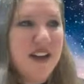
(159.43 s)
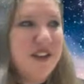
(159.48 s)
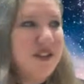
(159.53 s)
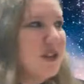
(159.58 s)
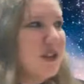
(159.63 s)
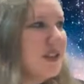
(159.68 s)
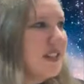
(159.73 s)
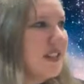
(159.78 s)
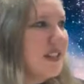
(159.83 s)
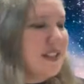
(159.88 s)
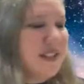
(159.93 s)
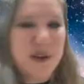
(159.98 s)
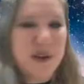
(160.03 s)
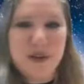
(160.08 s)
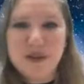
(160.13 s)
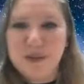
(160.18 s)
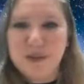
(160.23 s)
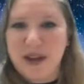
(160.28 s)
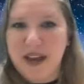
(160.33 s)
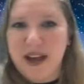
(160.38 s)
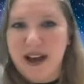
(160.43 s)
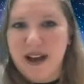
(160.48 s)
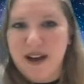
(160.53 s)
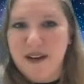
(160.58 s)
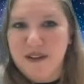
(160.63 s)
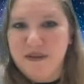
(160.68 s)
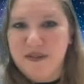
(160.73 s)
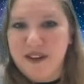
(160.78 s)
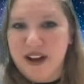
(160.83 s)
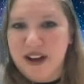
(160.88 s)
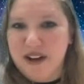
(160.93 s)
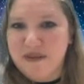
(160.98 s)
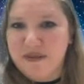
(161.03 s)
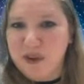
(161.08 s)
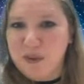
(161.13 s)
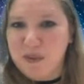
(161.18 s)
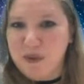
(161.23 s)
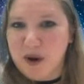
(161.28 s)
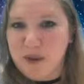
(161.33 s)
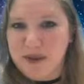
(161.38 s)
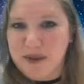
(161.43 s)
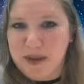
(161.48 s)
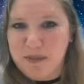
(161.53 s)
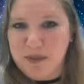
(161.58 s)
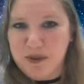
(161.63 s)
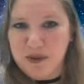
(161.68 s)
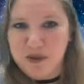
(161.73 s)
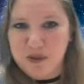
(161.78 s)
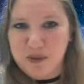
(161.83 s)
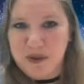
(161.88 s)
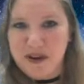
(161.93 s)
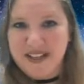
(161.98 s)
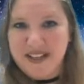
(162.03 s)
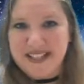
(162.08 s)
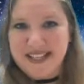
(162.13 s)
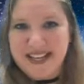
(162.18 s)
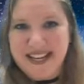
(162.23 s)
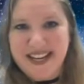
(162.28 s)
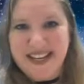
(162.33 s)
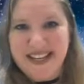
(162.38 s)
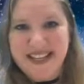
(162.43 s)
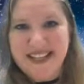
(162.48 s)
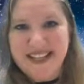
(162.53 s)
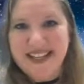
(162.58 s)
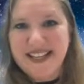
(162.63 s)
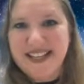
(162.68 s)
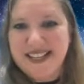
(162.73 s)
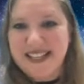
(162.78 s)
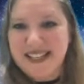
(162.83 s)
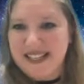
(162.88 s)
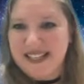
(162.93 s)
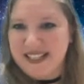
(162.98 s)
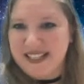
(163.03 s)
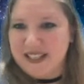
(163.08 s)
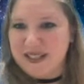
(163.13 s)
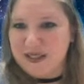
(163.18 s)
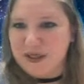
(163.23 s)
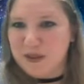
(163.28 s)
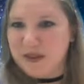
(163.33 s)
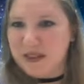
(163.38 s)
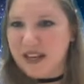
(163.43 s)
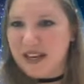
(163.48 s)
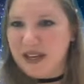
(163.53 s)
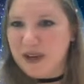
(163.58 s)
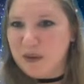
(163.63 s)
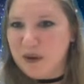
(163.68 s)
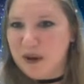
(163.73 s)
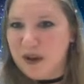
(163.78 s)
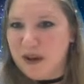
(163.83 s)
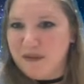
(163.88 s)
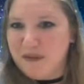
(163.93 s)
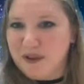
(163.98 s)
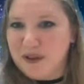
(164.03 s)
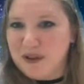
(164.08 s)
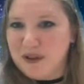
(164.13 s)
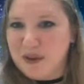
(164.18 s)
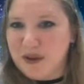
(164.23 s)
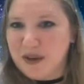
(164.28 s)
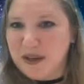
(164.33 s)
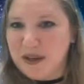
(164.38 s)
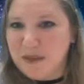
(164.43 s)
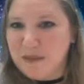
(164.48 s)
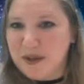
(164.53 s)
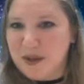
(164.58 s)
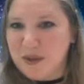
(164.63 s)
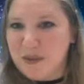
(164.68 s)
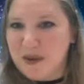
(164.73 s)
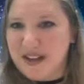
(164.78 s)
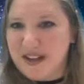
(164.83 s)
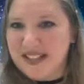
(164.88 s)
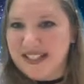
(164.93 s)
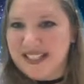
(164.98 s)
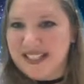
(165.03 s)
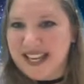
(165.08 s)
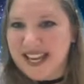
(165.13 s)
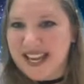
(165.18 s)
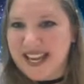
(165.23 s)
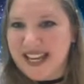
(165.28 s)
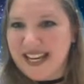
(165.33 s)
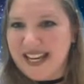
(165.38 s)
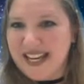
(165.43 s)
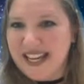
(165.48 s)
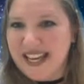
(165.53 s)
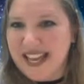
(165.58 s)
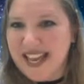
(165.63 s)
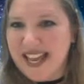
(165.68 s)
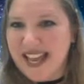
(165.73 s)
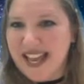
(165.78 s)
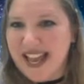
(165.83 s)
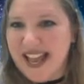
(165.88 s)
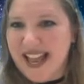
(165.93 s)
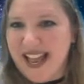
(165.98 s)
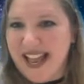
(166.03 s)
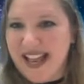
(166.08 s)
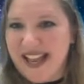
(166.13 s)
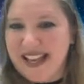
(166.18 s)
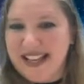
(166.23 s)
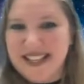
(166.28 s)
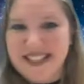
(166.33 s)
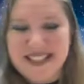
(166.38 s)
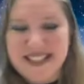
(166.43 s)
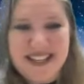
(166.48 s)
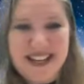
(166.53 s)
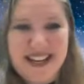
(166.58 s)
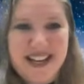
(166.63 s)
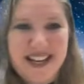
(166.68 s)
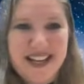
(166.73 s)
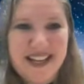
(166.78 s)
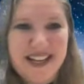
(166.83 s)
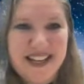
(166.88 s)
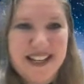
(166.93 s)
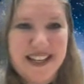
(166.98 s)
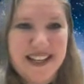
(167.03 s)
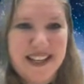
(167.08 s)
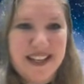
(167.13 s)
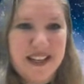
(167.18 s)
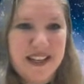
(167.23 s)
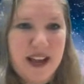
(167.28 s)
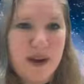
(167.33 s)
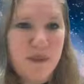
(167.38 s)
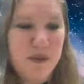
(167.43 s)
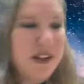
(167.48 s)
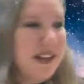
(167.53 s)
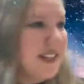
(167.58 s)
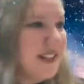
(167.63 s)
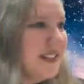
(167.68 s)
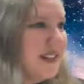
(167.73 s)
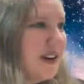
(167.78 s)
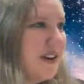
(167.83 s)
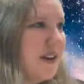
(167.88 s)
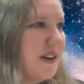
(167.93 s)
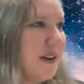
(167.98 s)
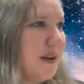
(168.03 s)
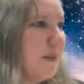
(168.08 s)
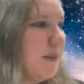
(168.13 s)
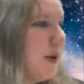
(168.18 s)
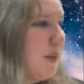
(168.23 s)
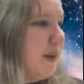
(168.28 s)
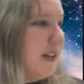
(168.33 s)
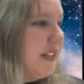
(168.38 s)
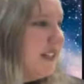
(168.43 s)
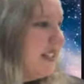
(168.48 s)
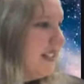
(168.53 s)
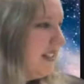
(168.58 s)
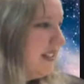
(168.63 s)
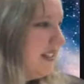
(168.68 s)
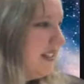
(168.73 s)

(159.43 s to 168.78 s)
just as soon as we have a few more people joined in. So thank you all for joining me once again, and we'll get started in a moment.